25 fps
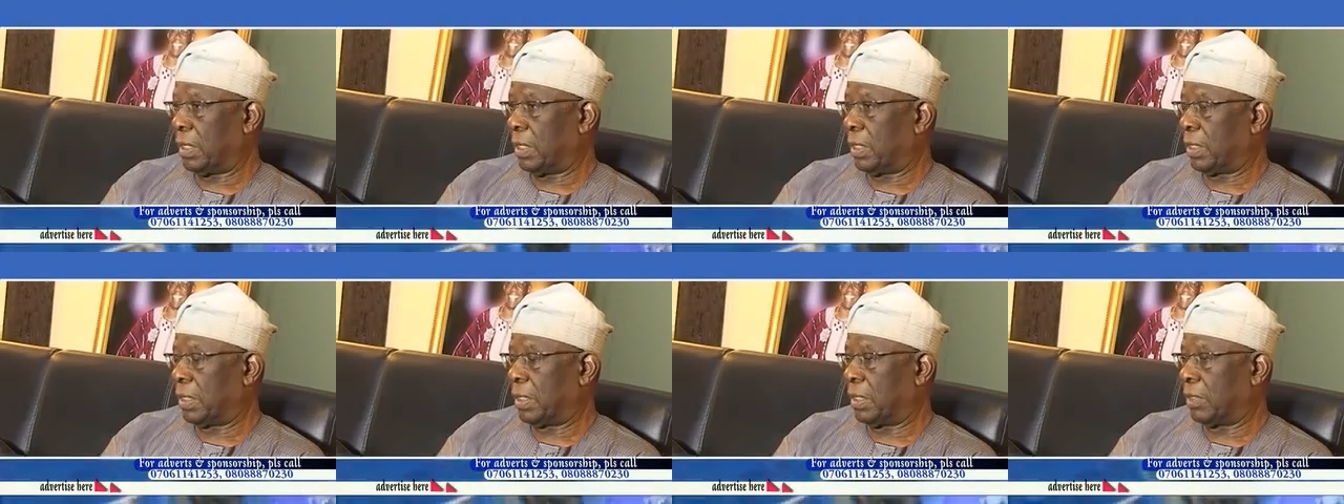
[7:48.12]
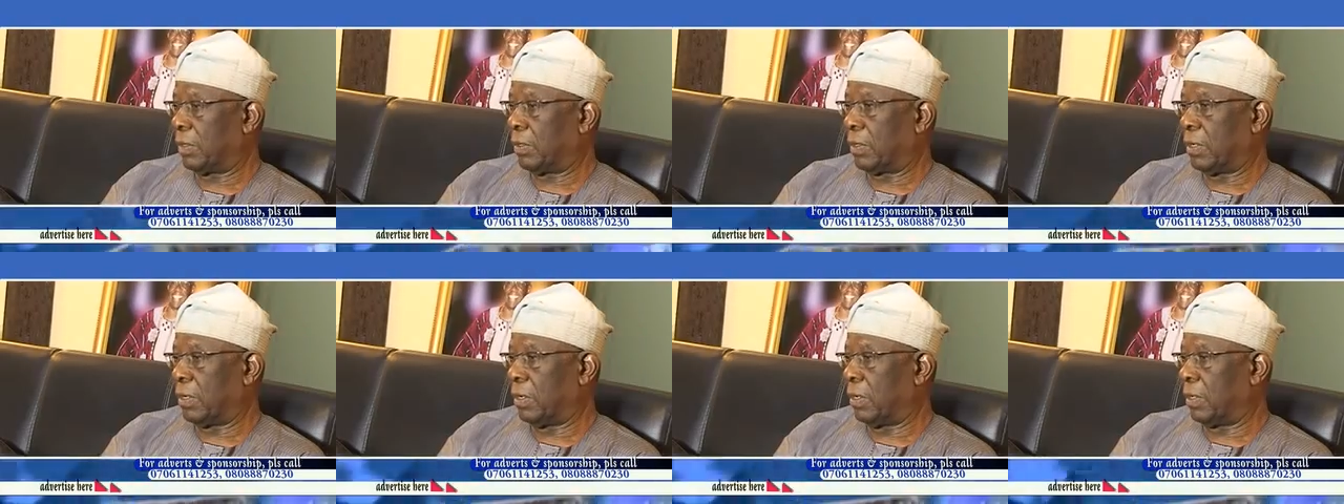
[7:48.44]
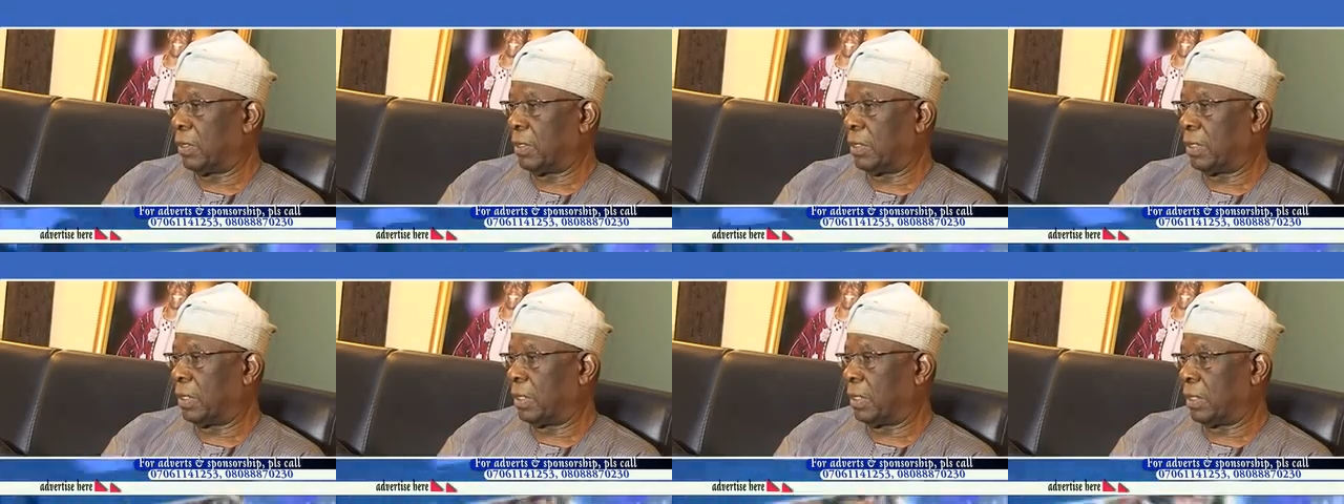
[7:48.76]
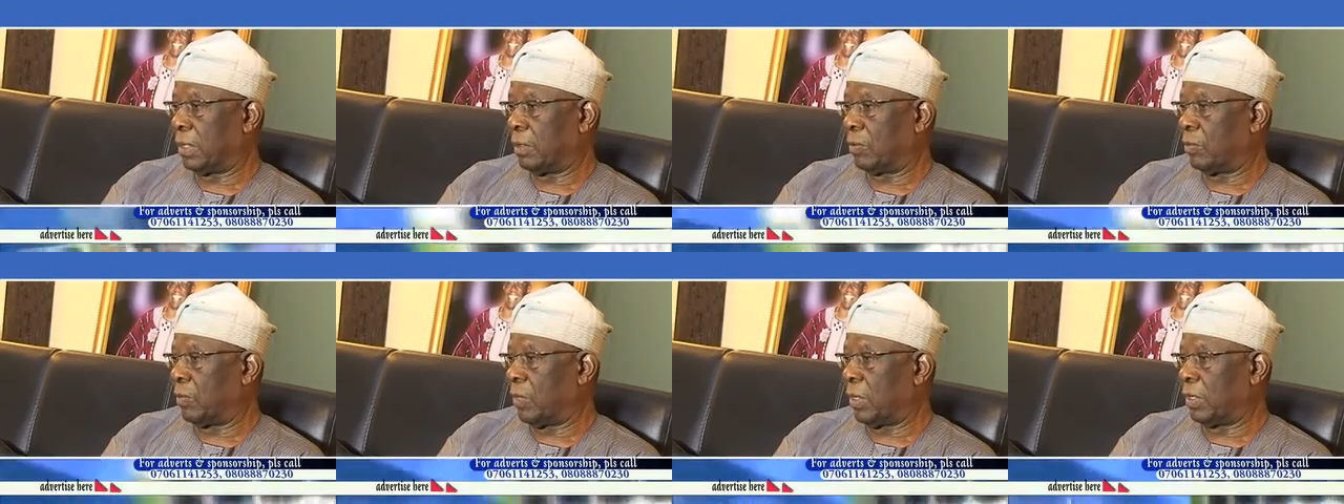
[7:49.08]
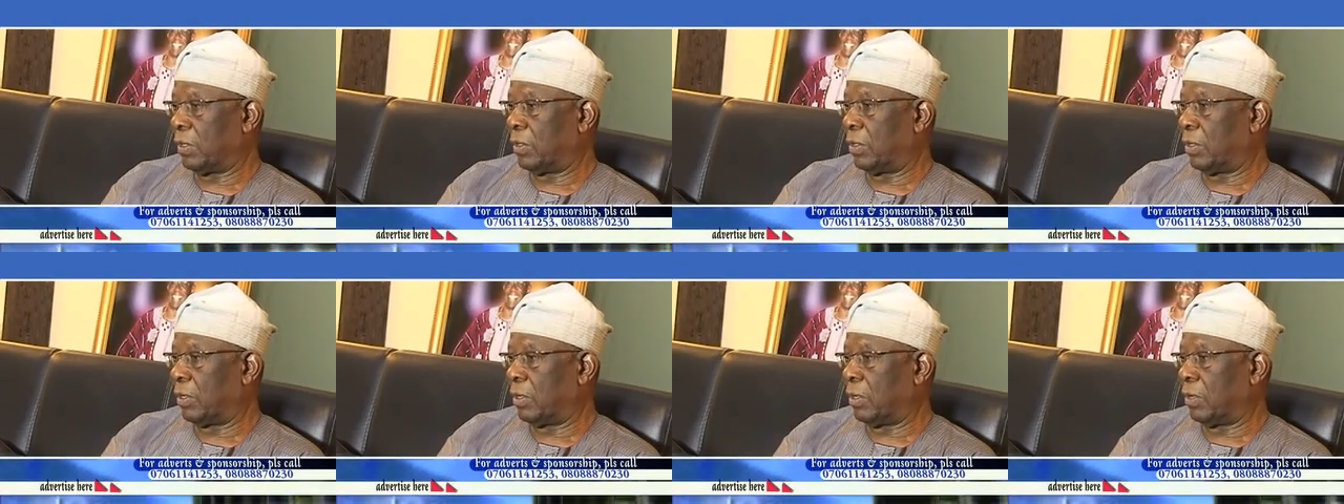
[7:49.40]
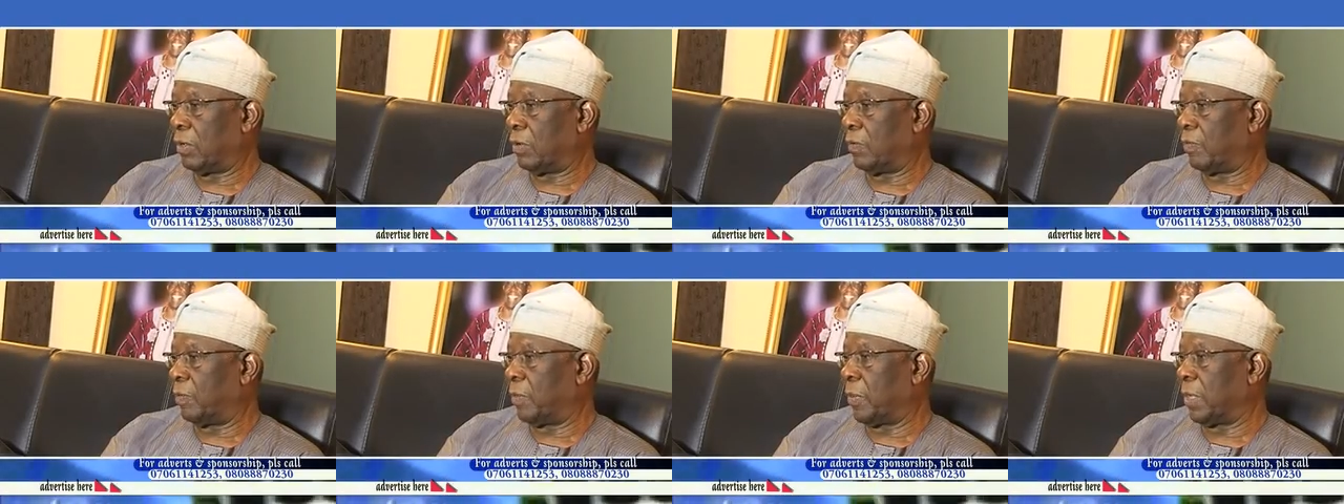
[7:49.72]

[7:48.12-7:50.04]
It is not a question of